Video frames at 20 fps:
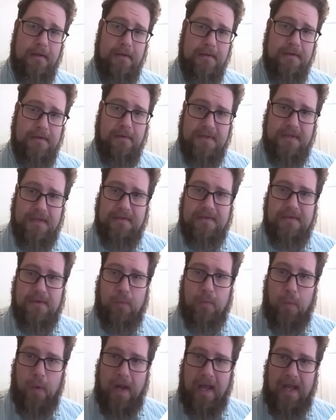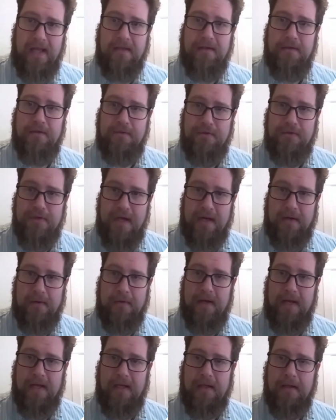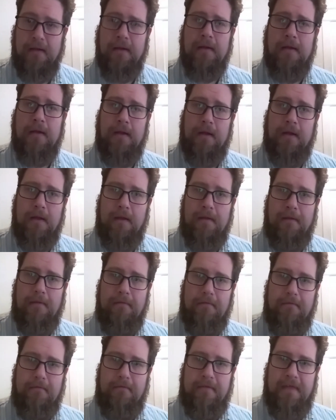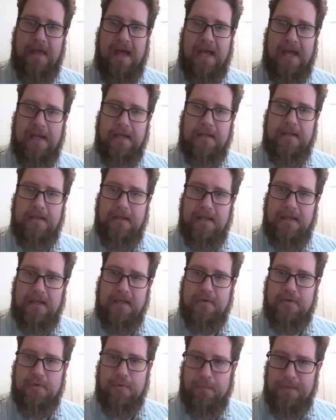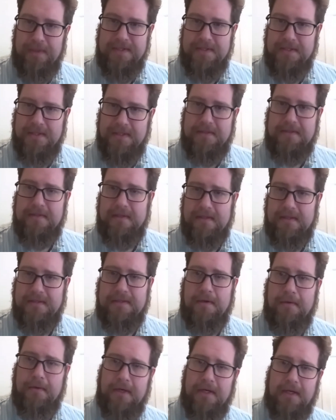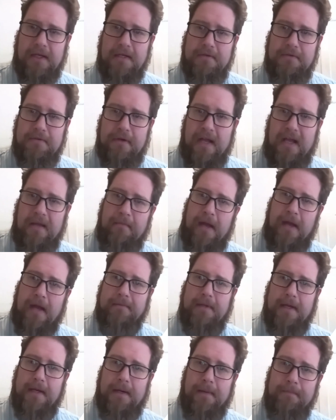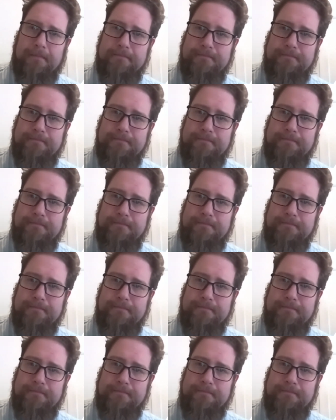So it's a way to generate that initial business that is going to get your name out there.